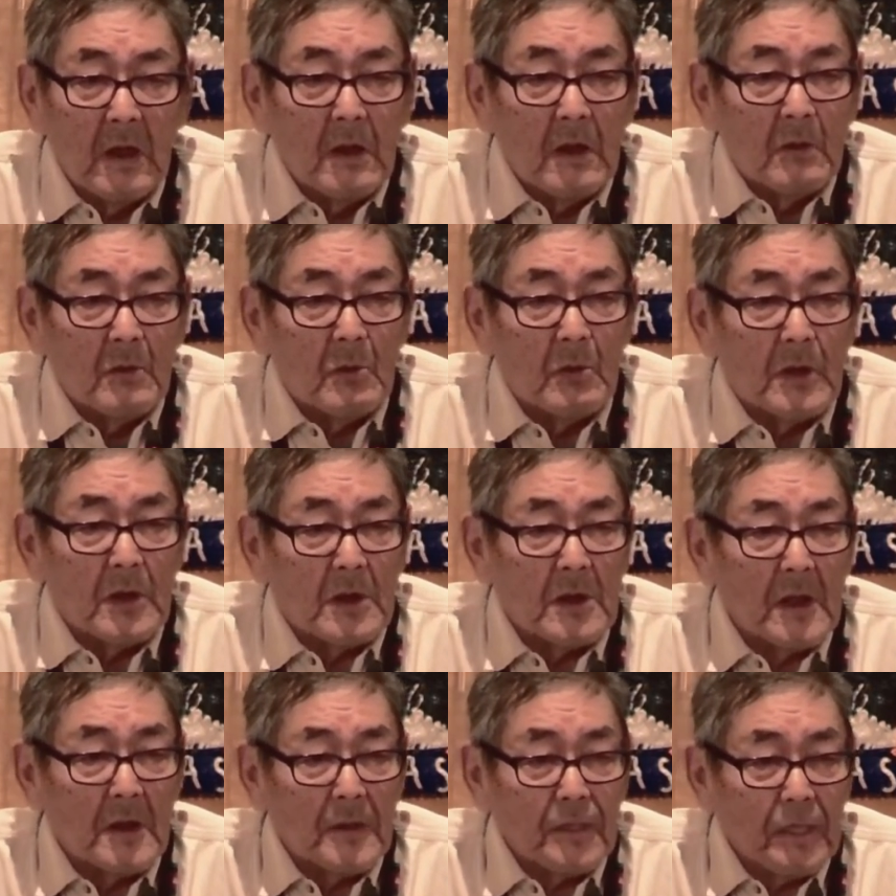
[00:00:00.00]
got
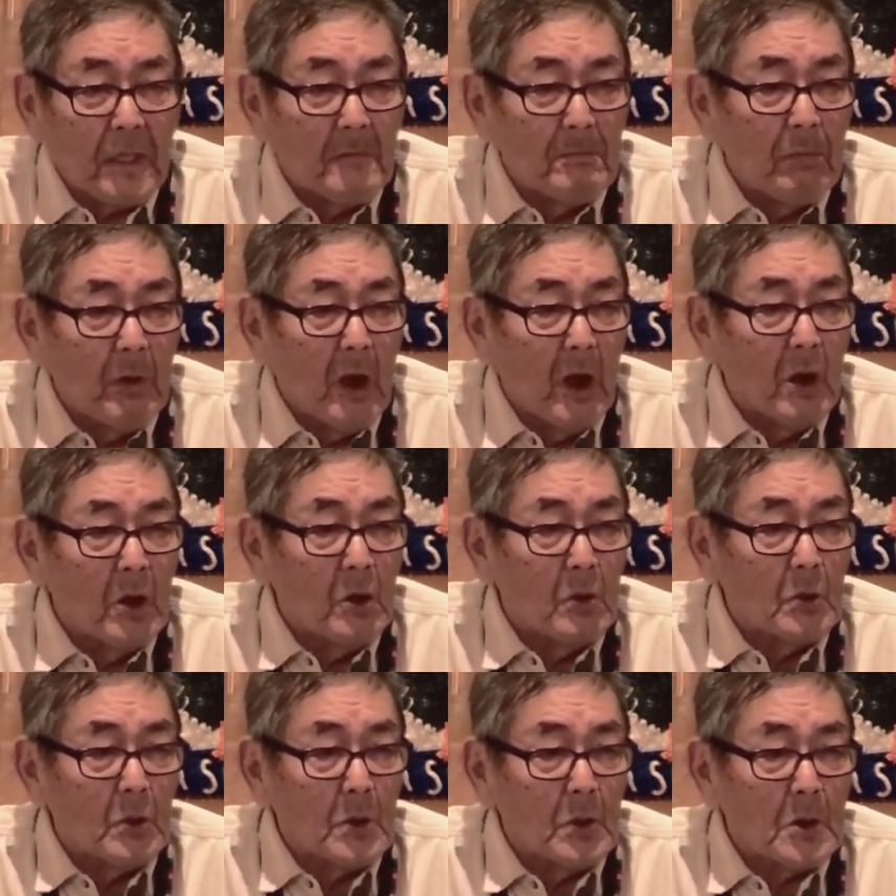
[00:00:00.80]
the
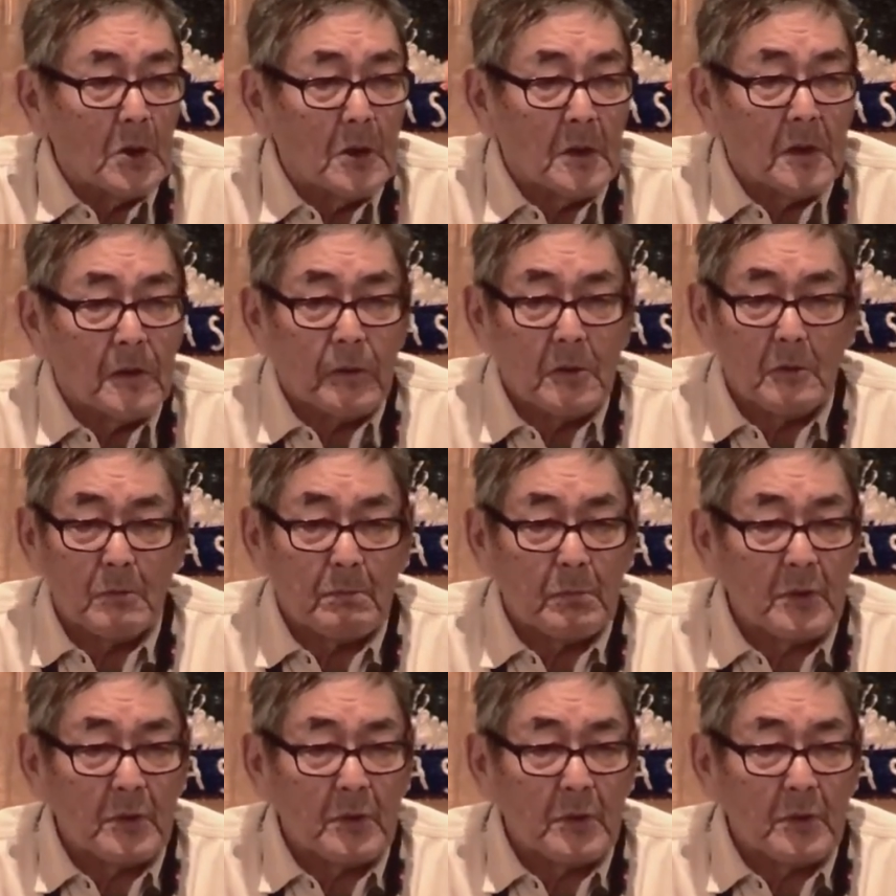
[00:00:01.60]
power to bring